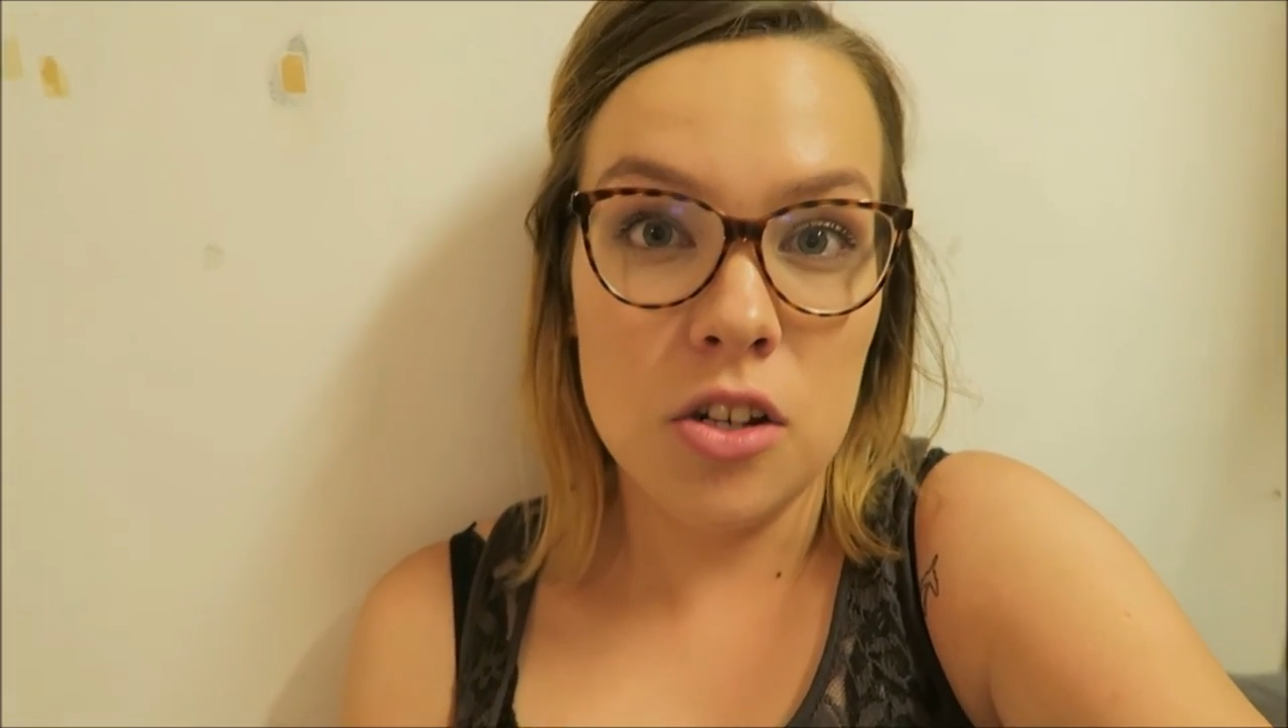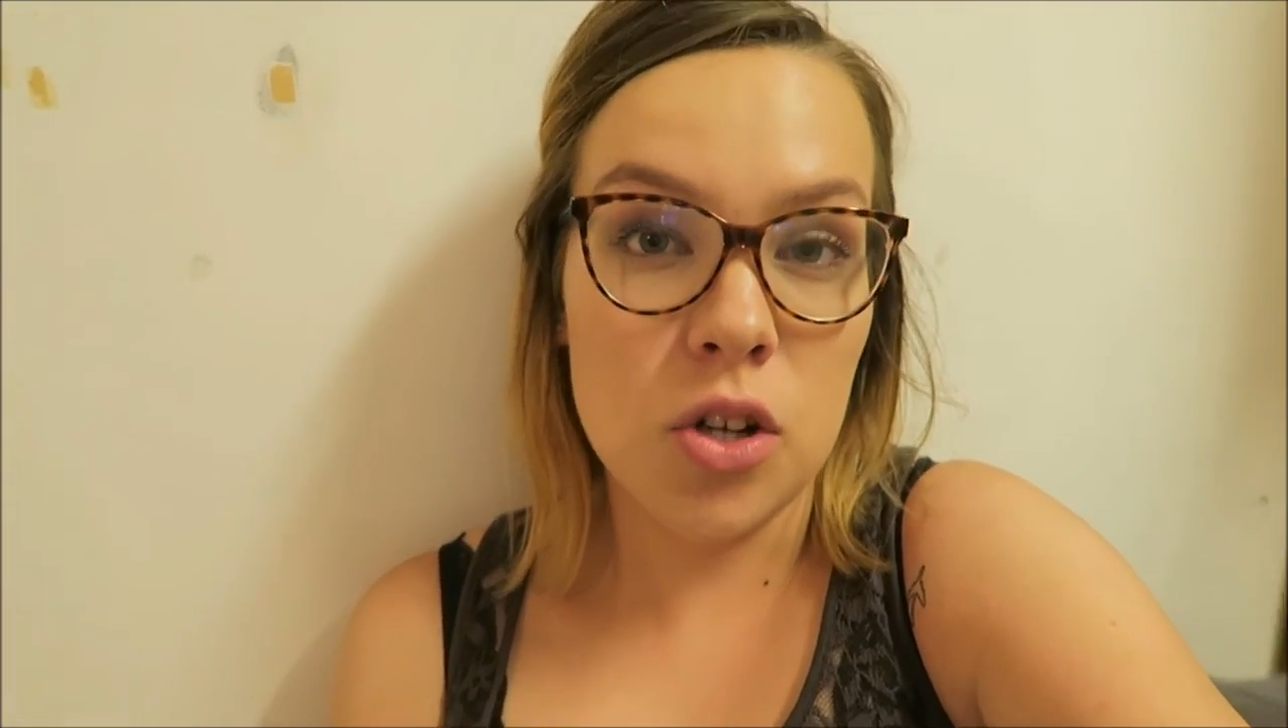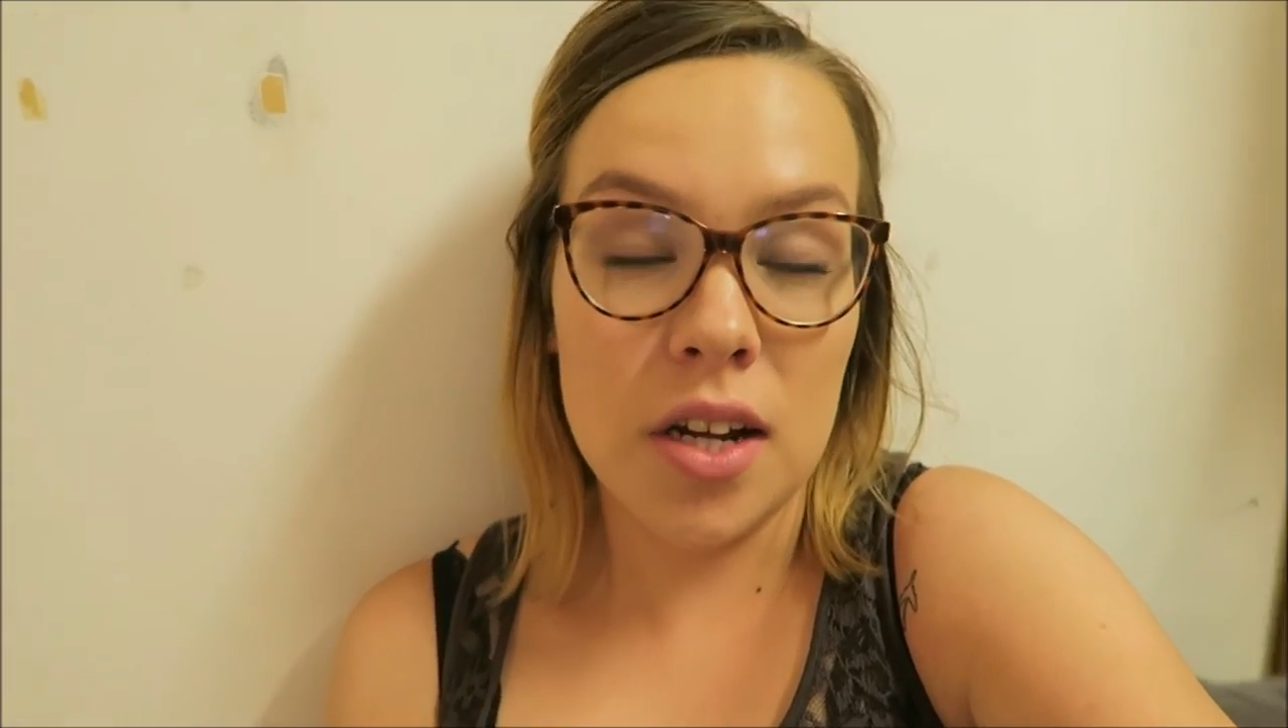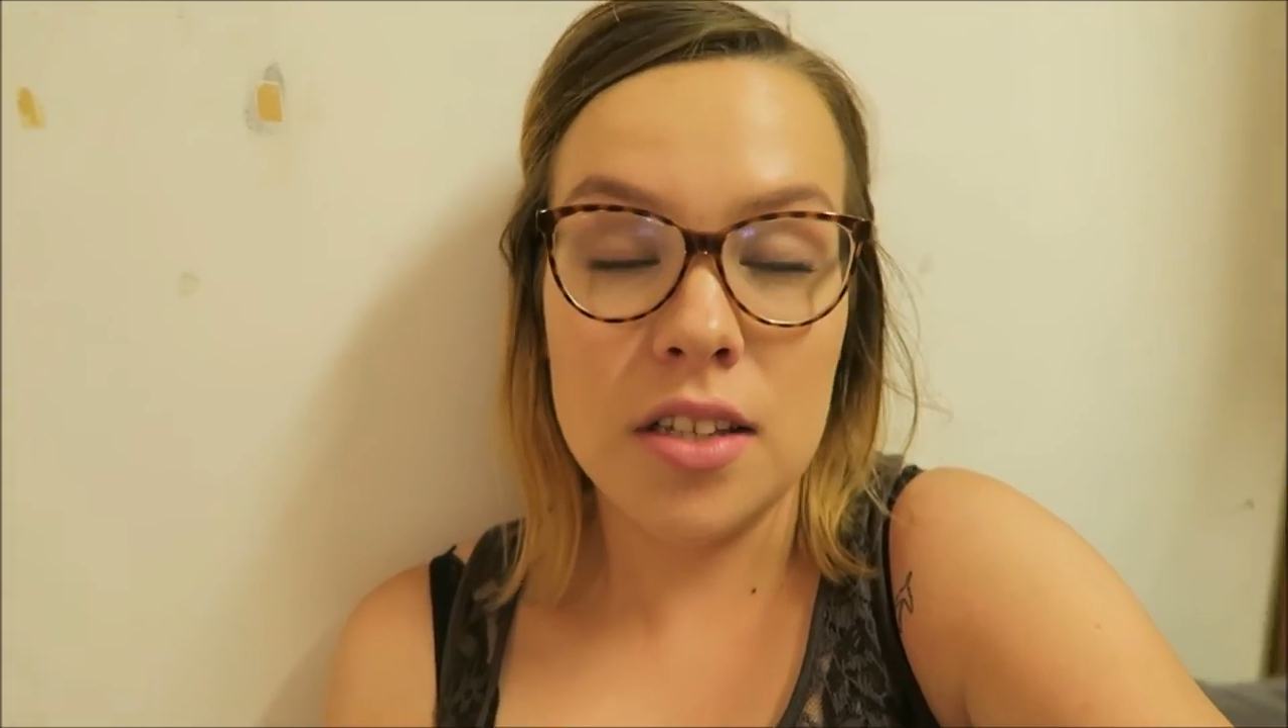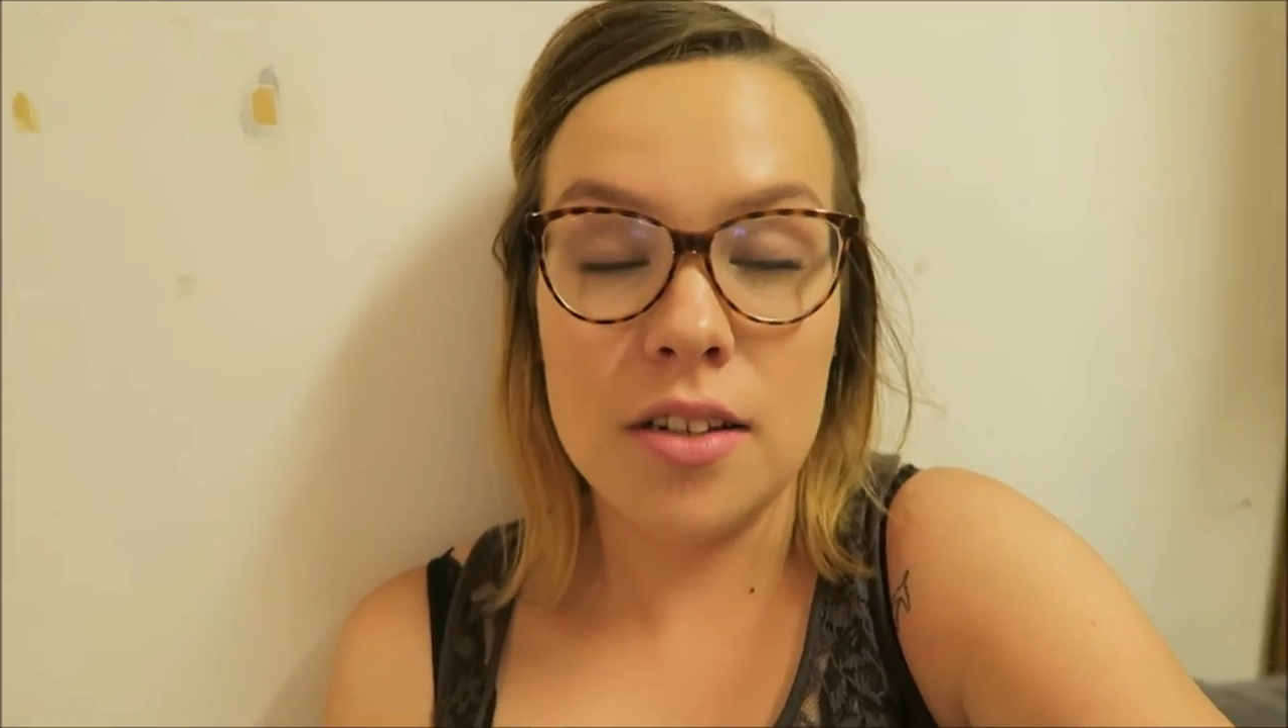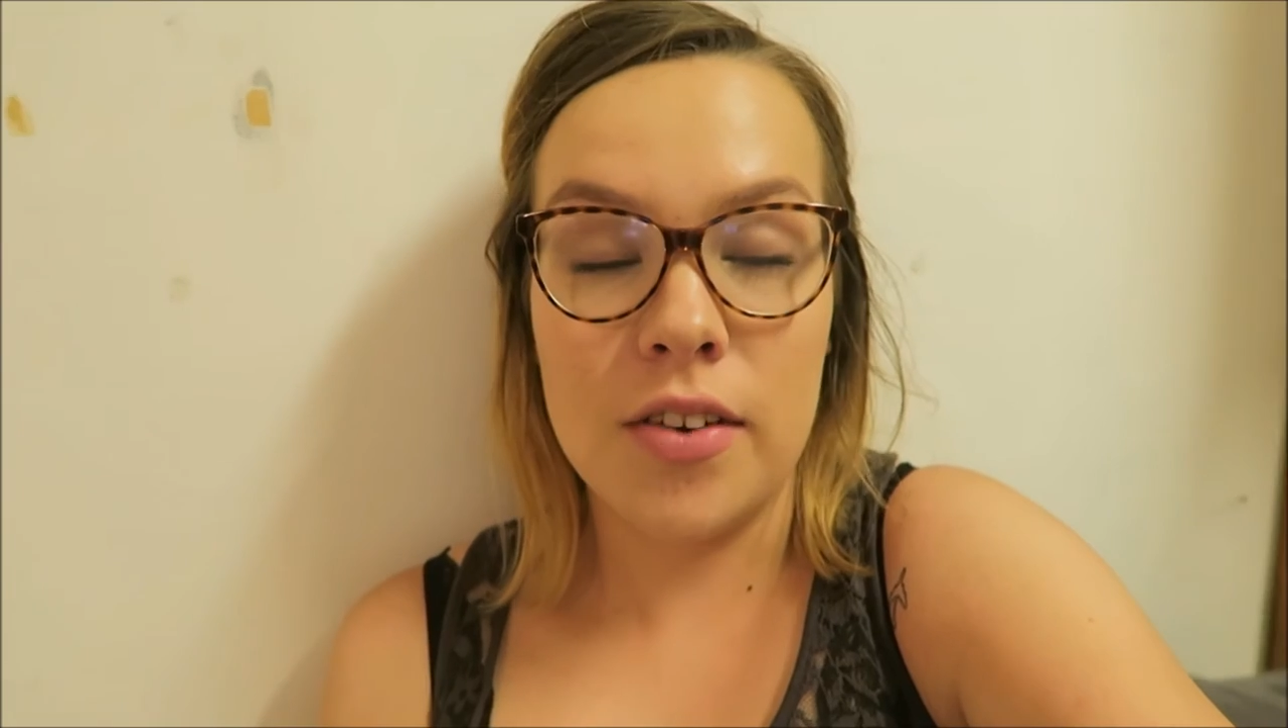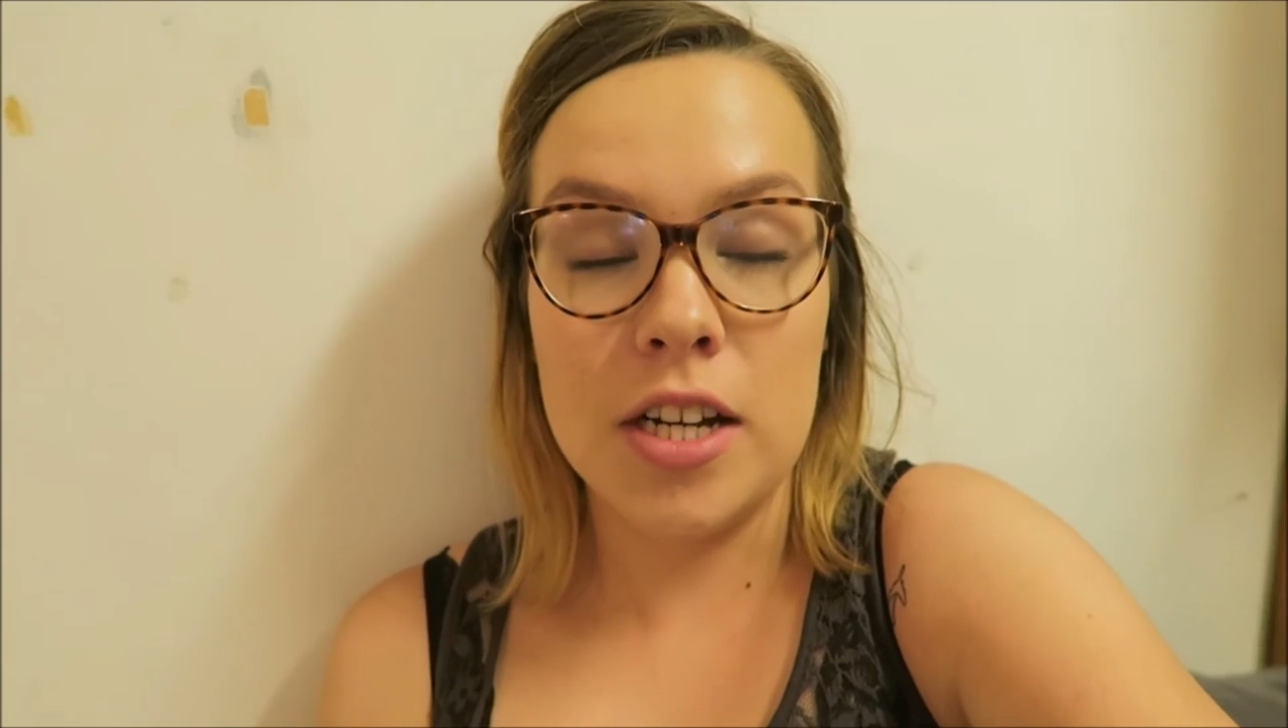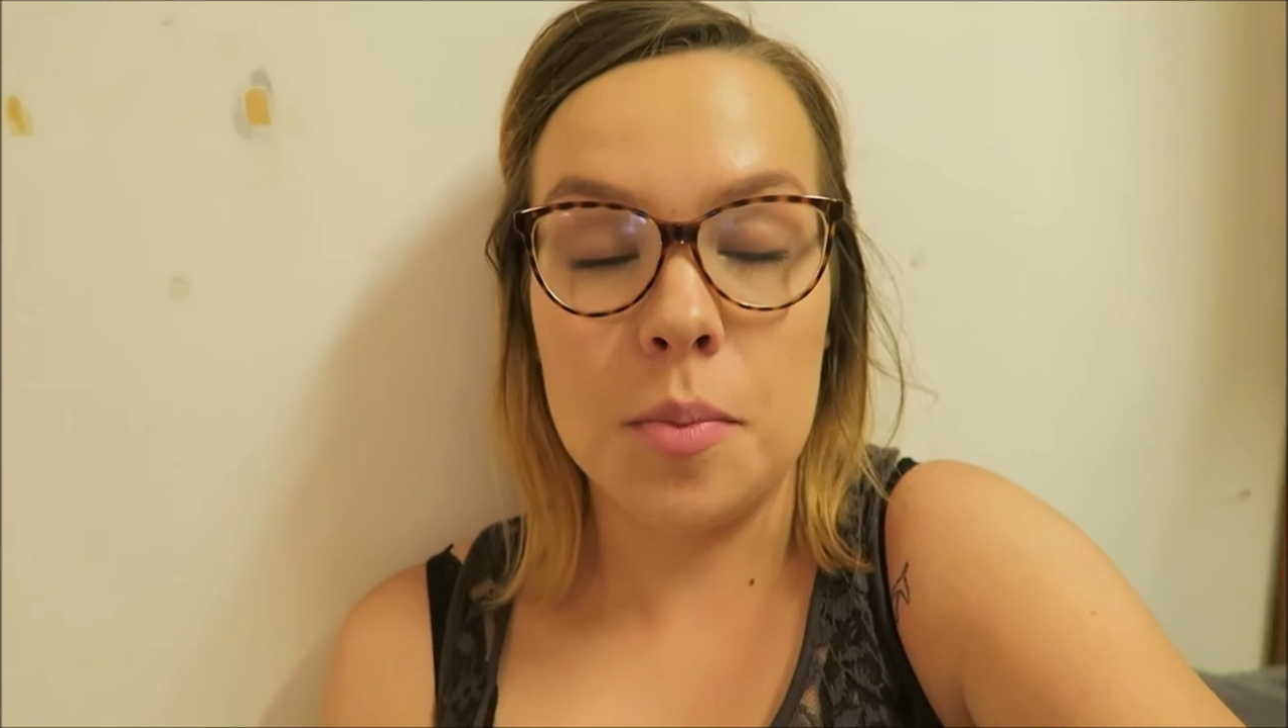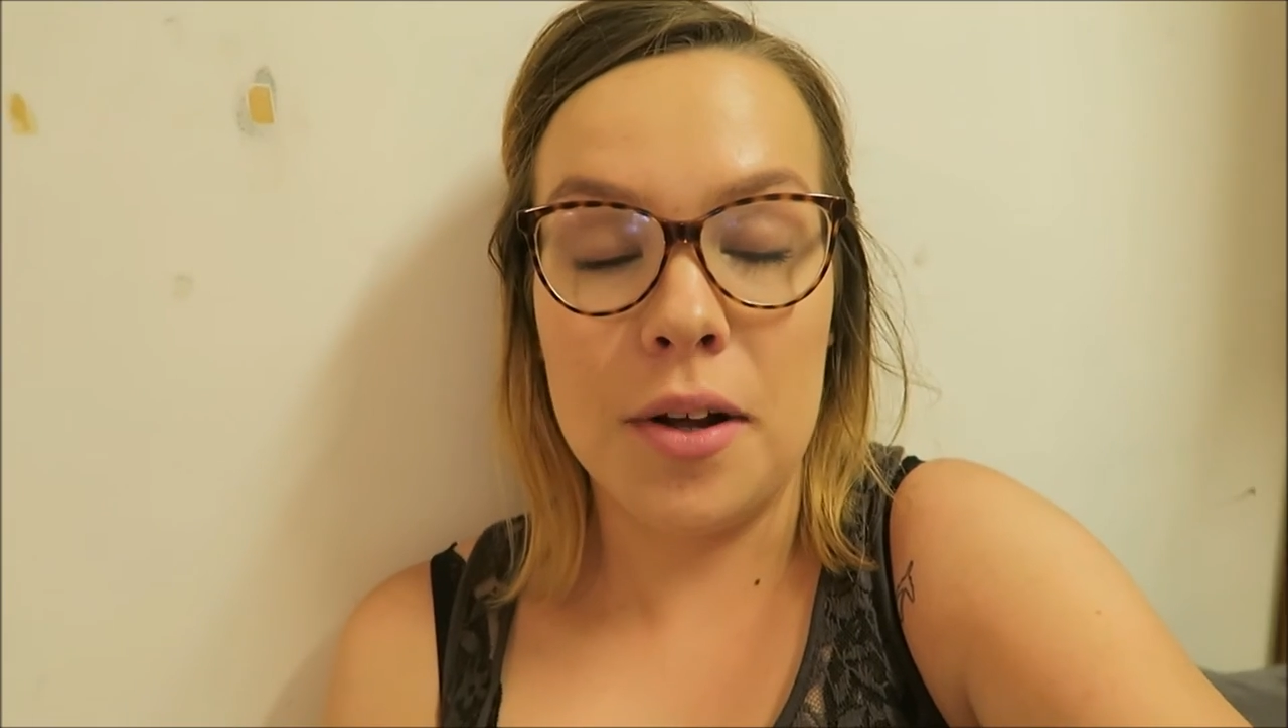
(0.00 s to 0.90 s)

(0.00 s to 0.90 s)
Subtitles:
trying to arrange